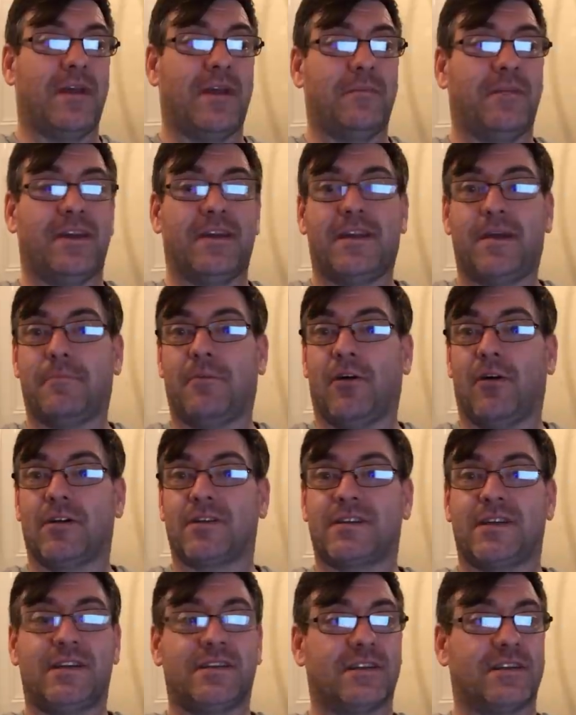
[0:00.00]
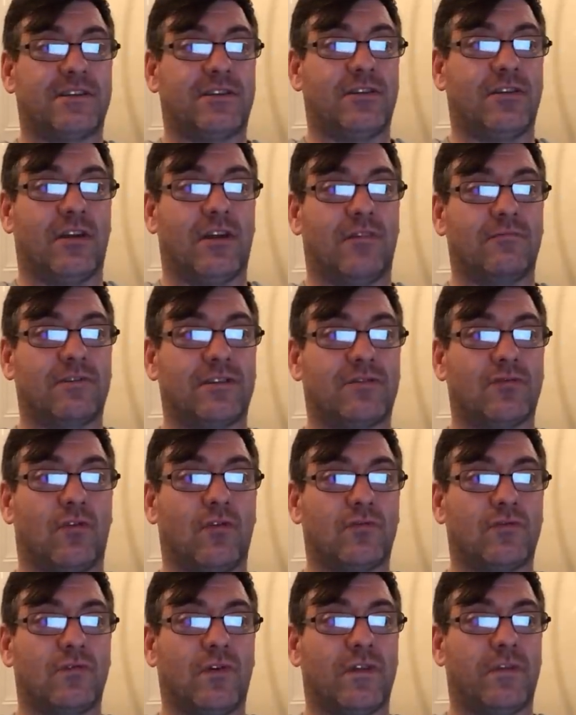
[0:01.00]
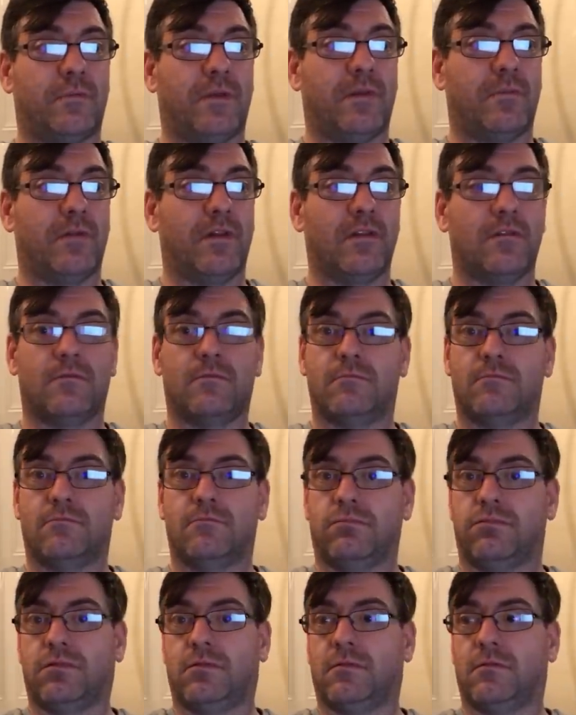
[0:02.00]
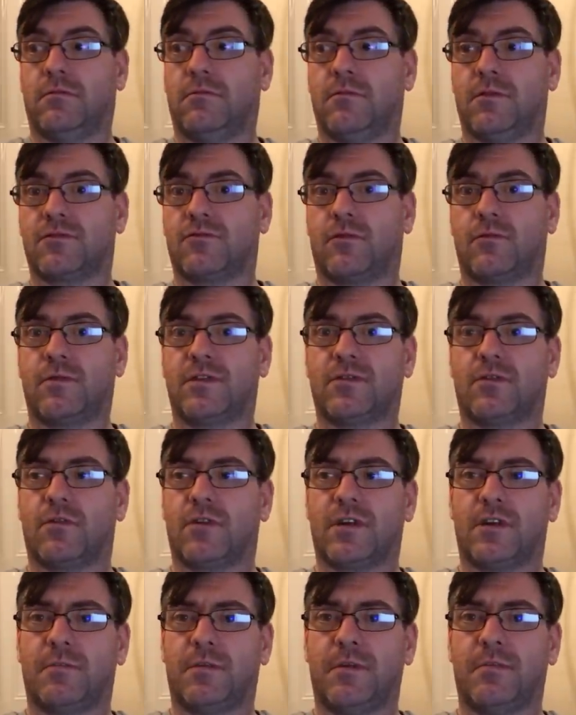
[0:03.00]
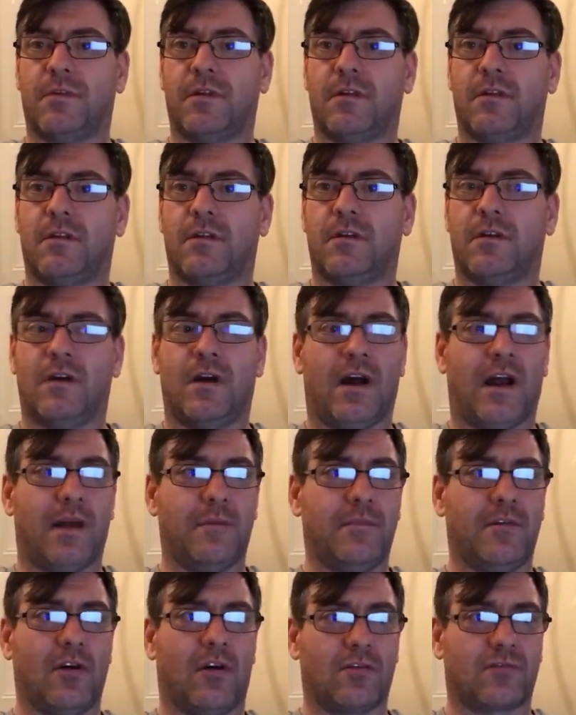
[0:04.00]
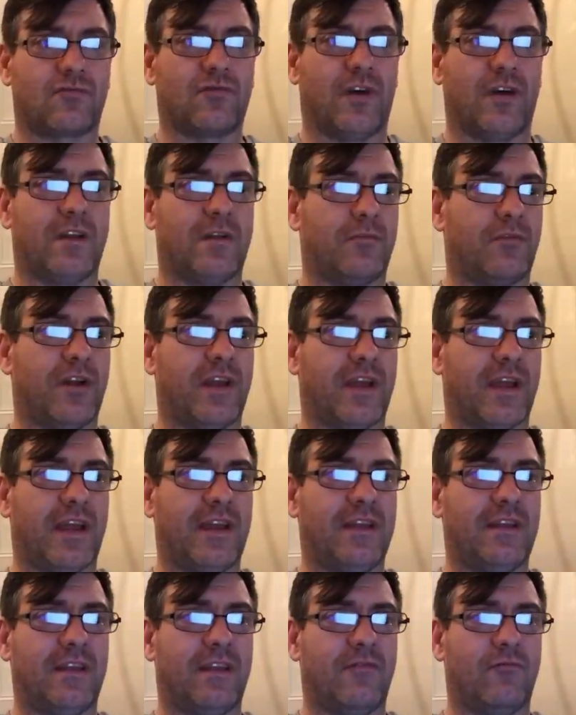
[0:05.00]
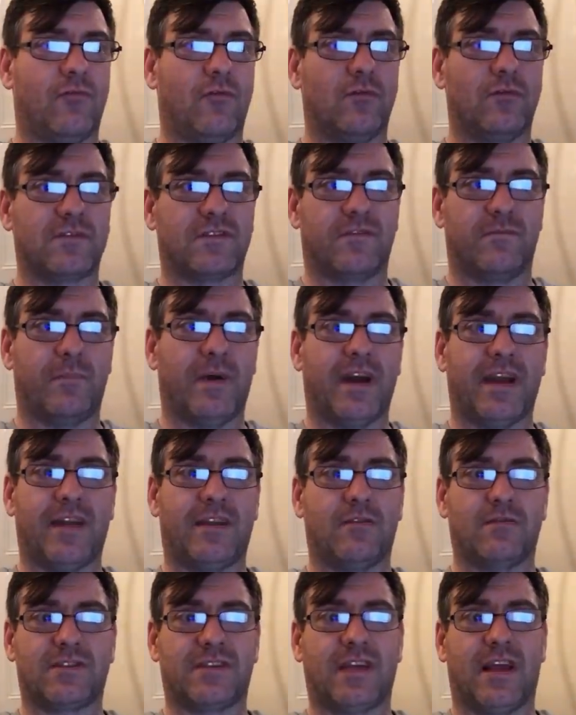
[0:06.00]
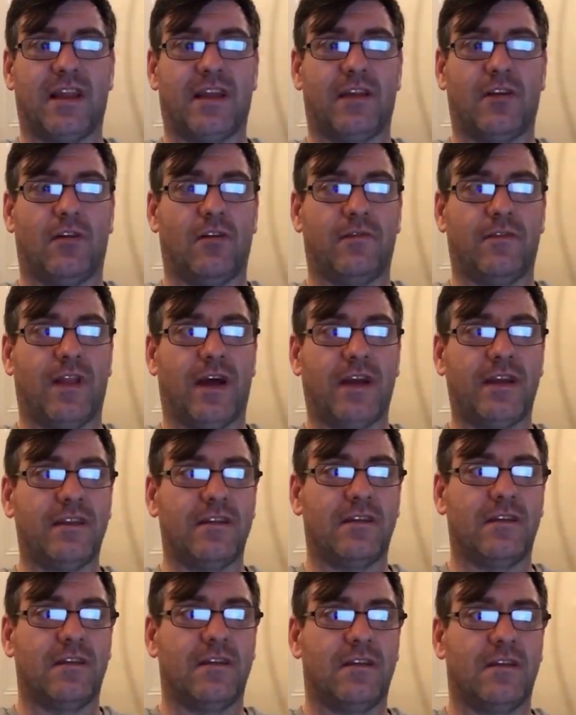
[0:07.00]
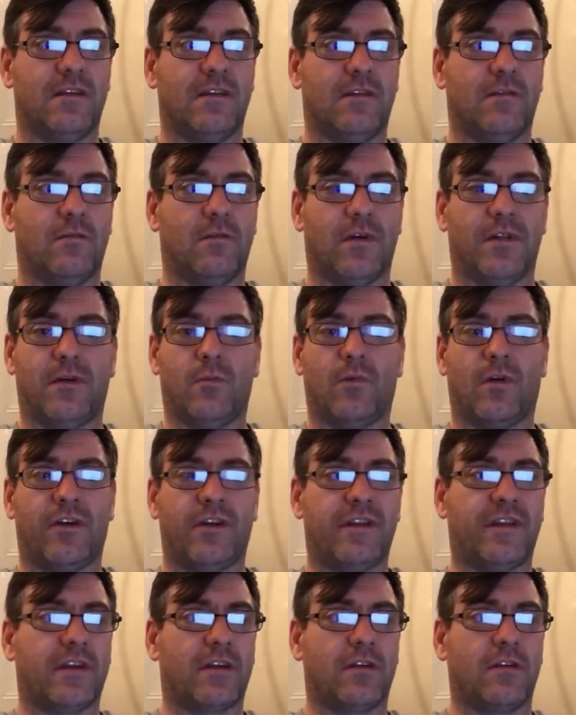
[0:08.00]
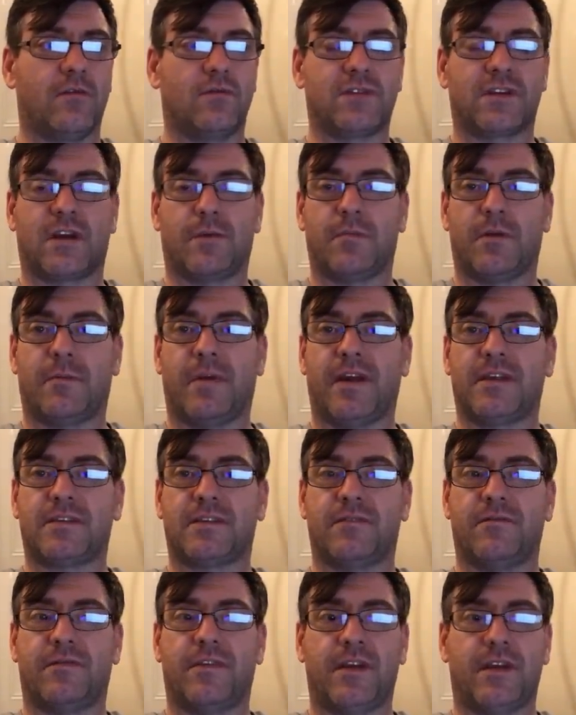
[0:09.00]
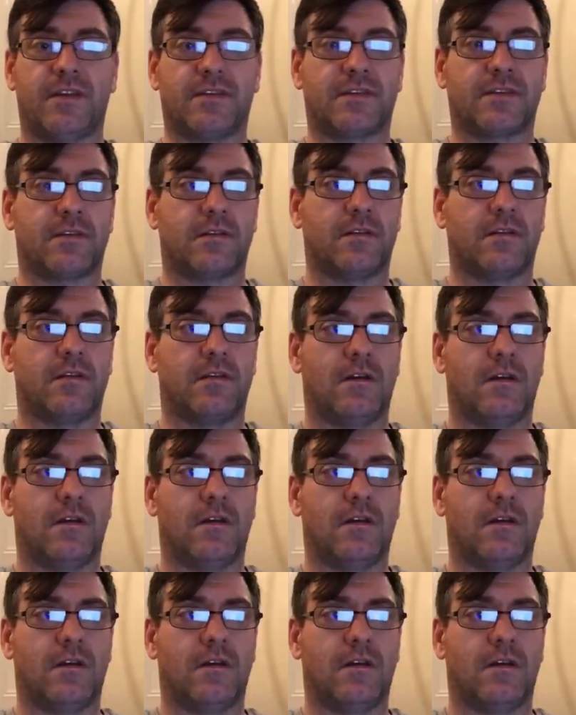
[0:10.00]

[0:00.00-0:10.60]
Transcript: It may be in their policies that you're not allowed to talk to other people. What's wrong with talking to people? I'm not trying to break any of their rules of buying or selling offline. Well, they're worried they're going to lose a couple of pence in fees.